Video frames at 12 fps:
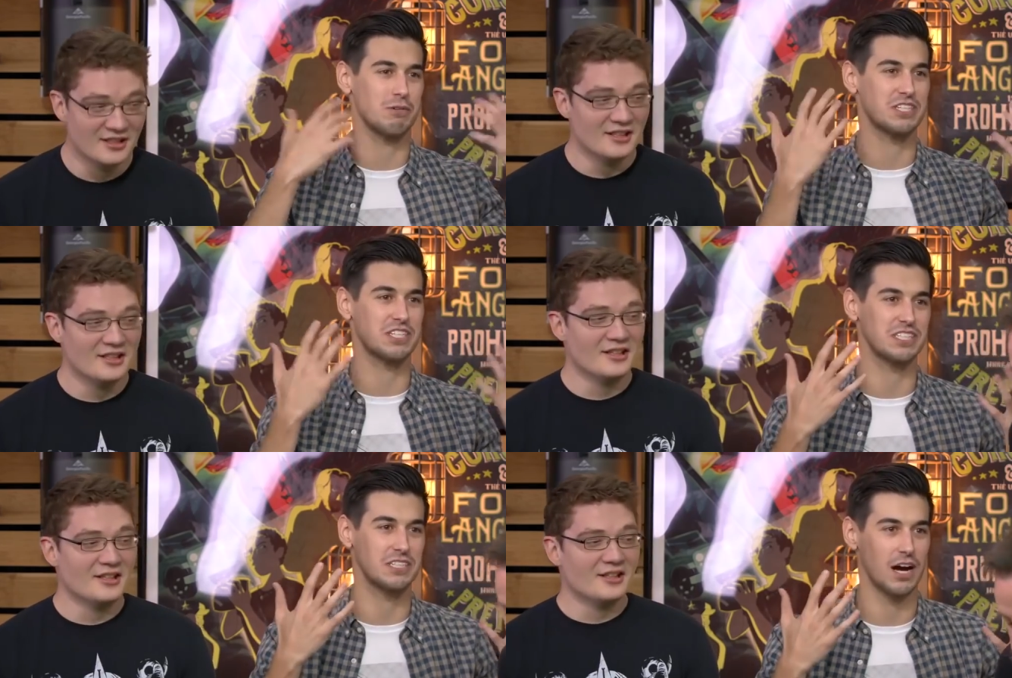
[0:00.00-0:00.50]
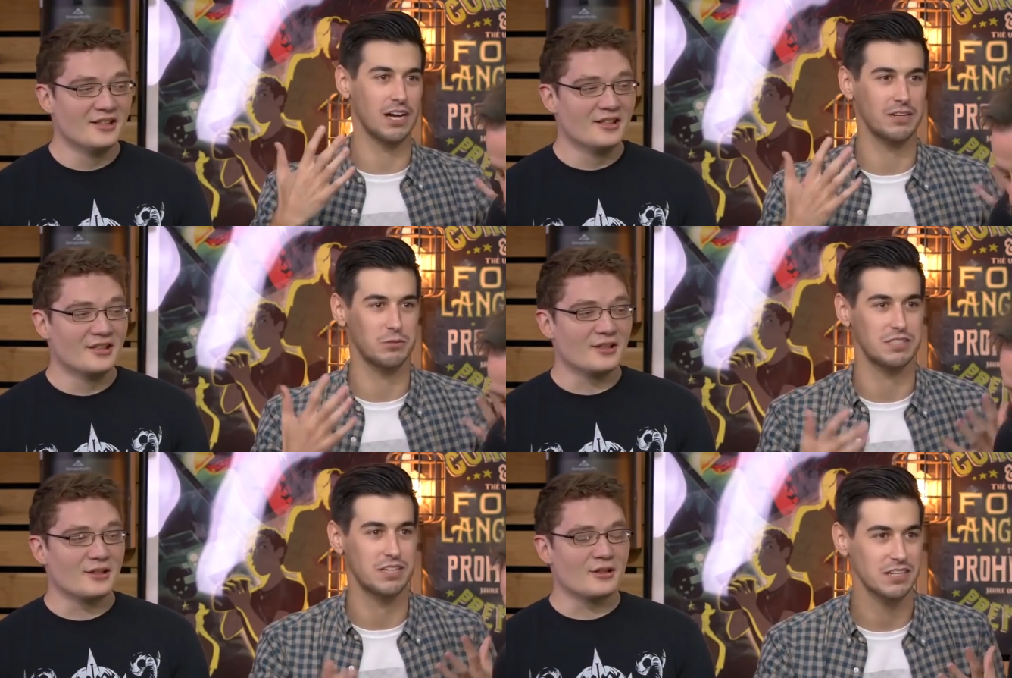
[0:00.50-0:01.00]
Speaker 1: was
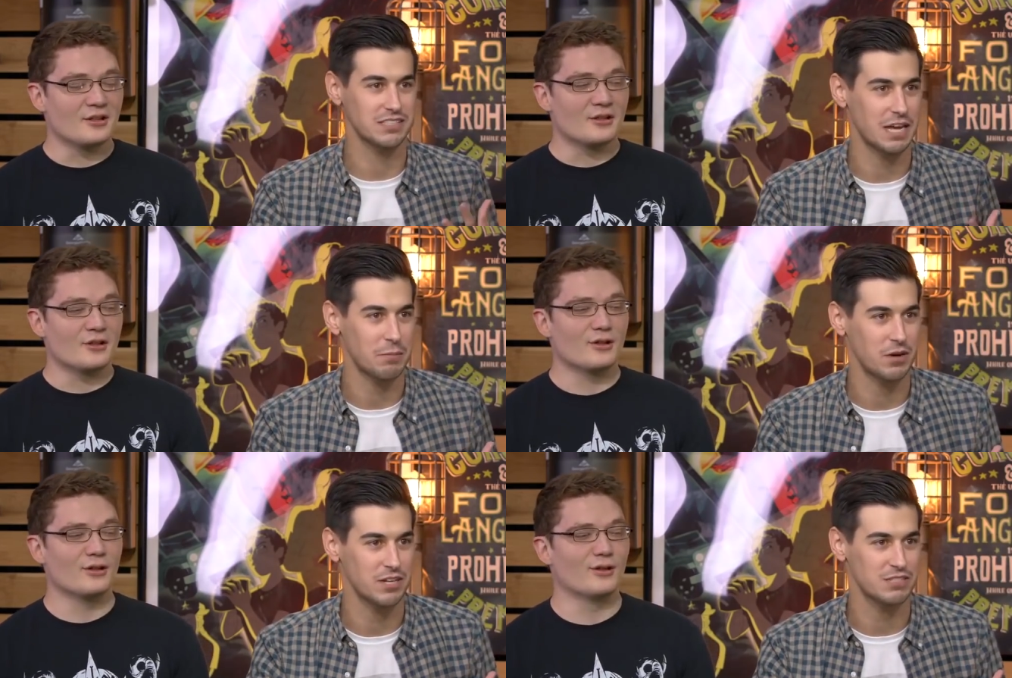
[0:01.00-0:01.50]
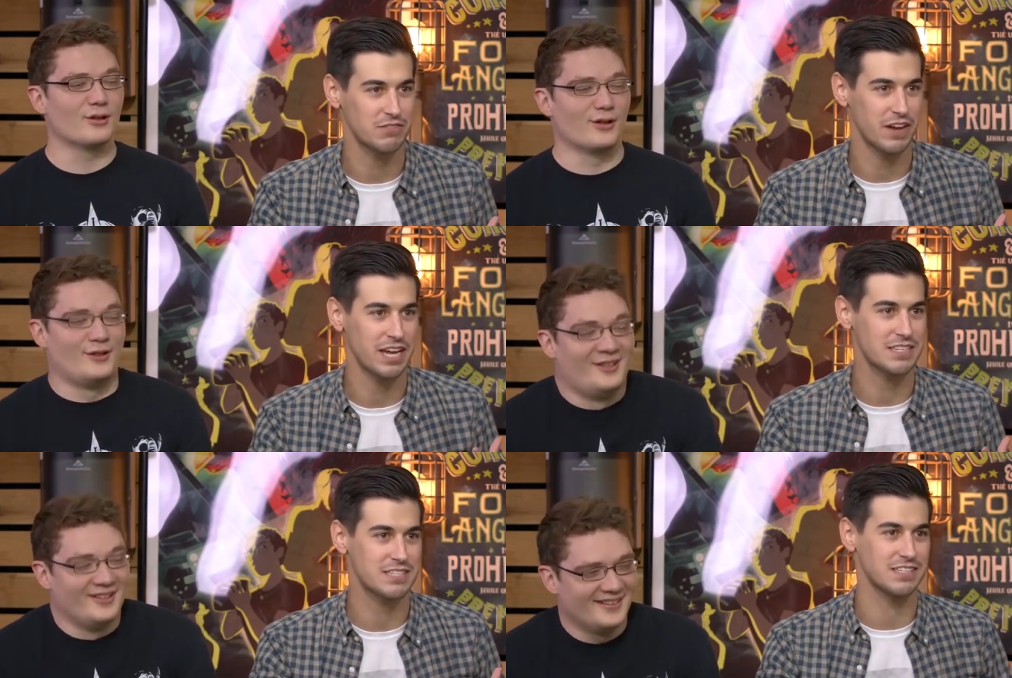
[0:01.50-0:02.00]
stuck with duct tape on his oh.
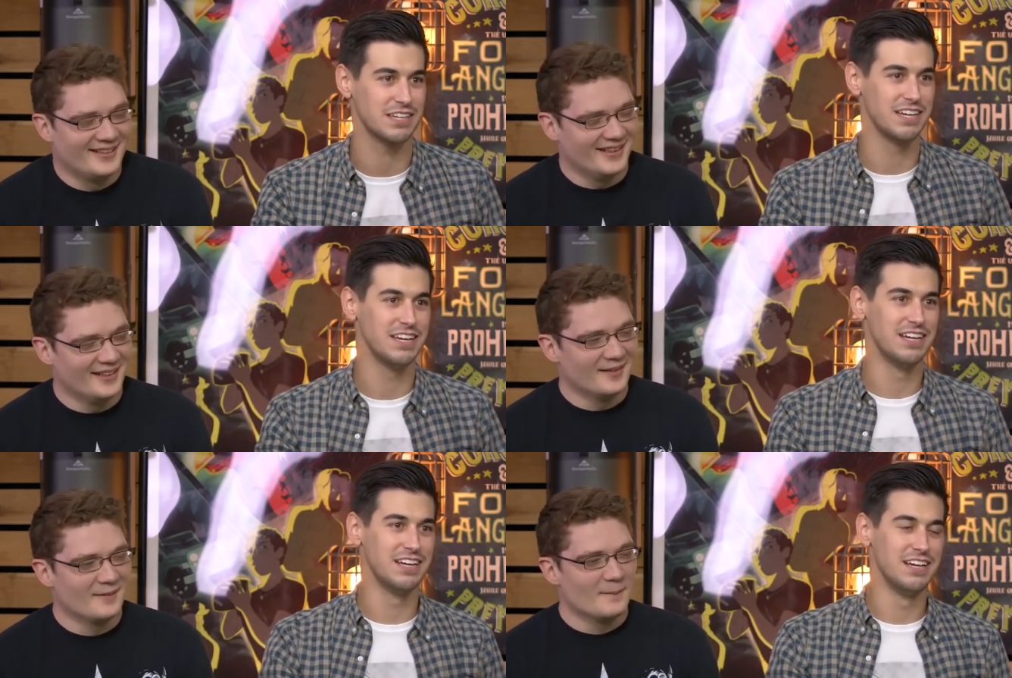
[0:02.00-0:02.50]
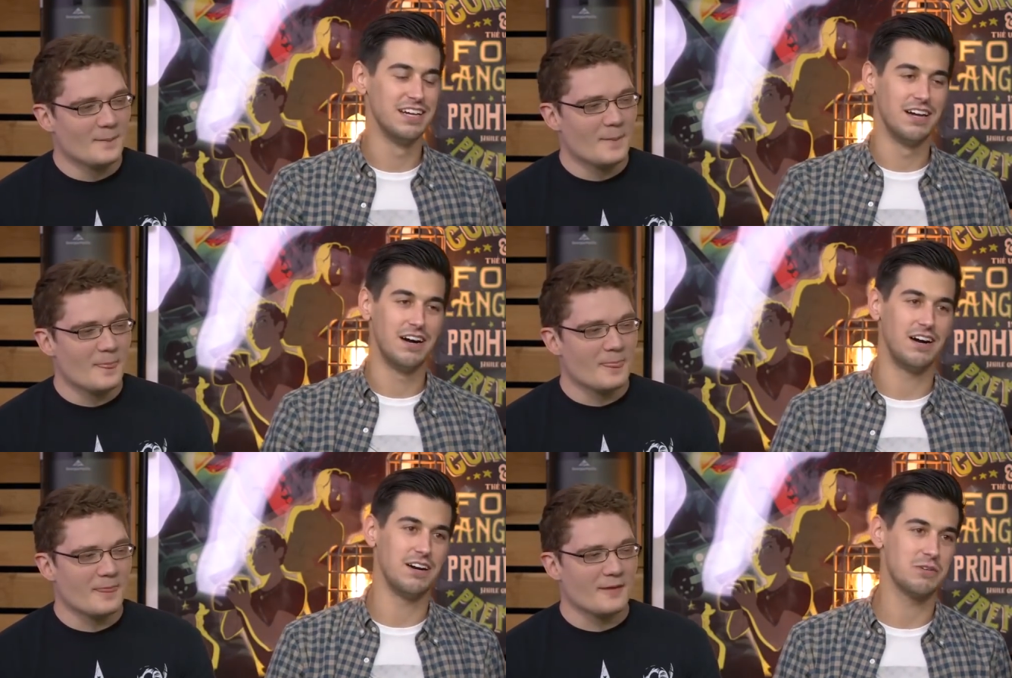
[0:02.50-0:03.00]
face.
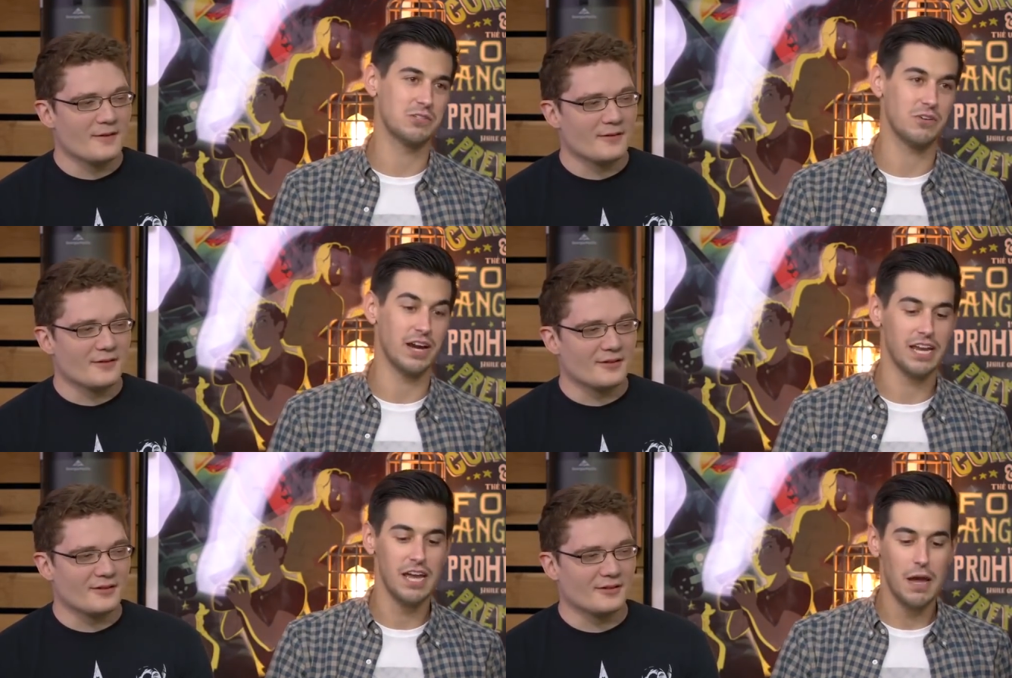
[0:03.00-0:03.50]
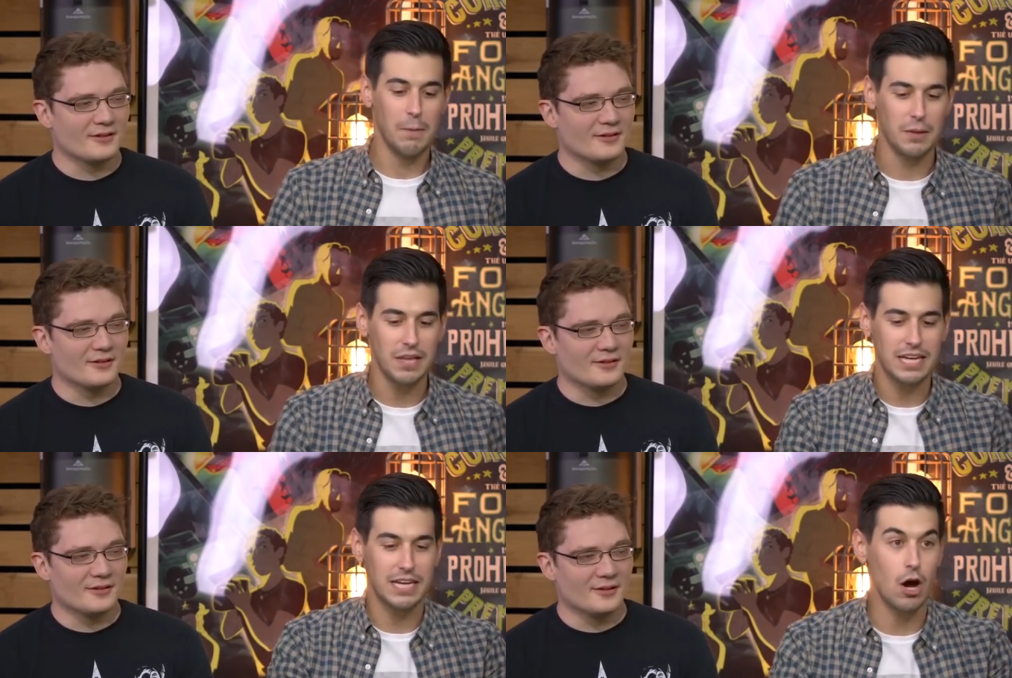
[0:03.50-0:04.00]
Oh, it was great.
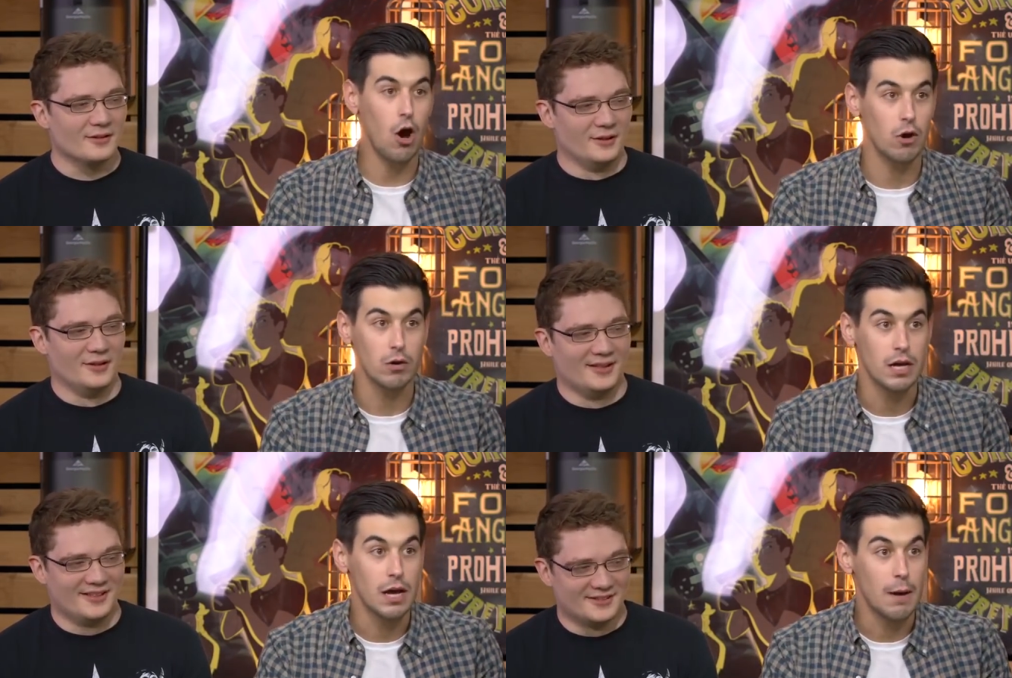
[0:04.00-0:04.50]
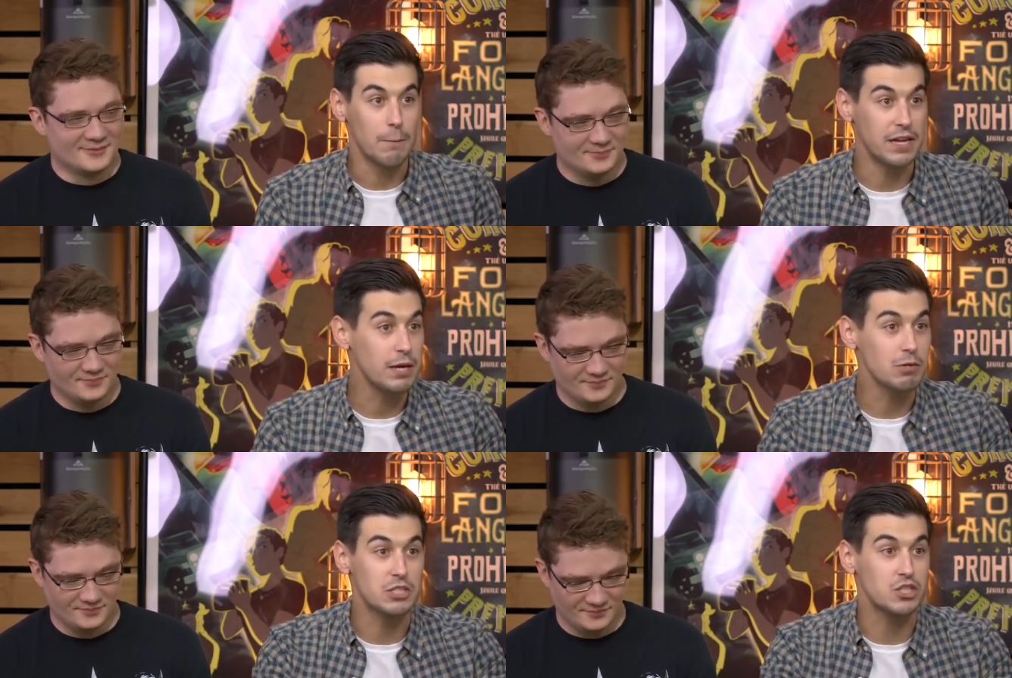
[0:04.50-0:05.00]
But like, oh,
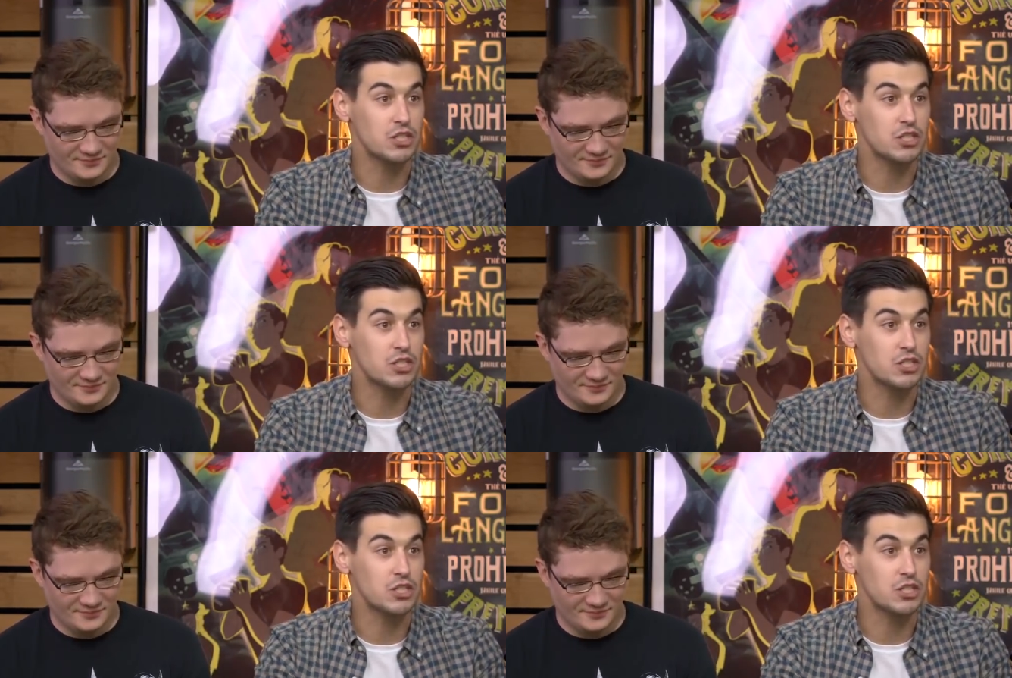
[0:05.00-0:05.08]
but he would